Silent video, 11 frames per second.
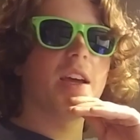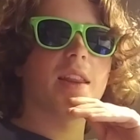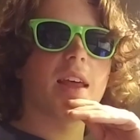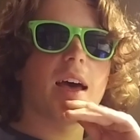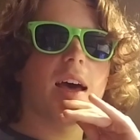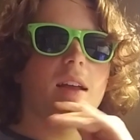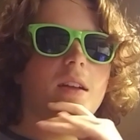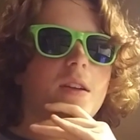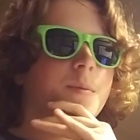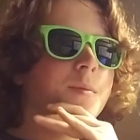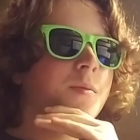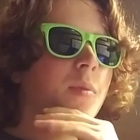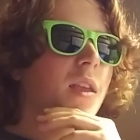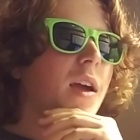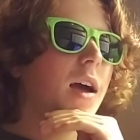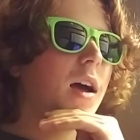that,
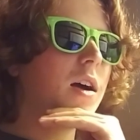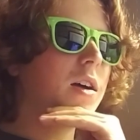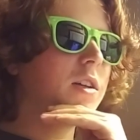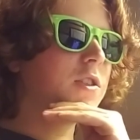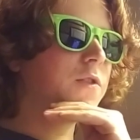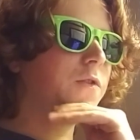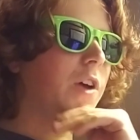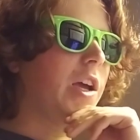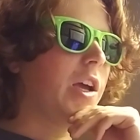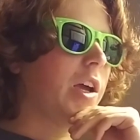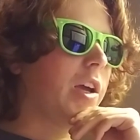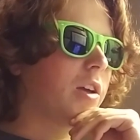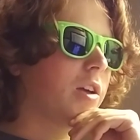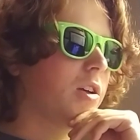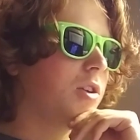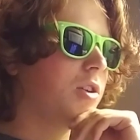oh, it's fake.
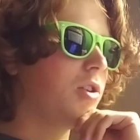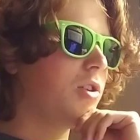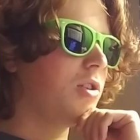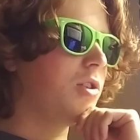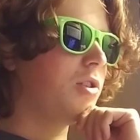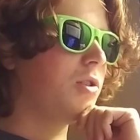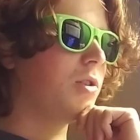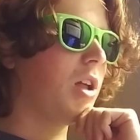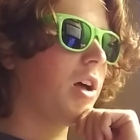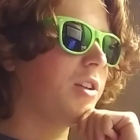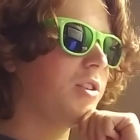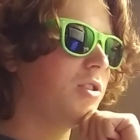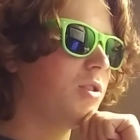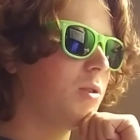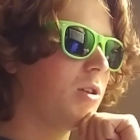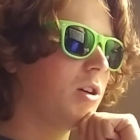You lied
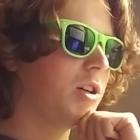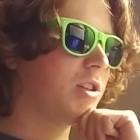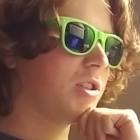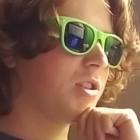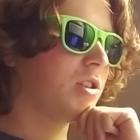to us.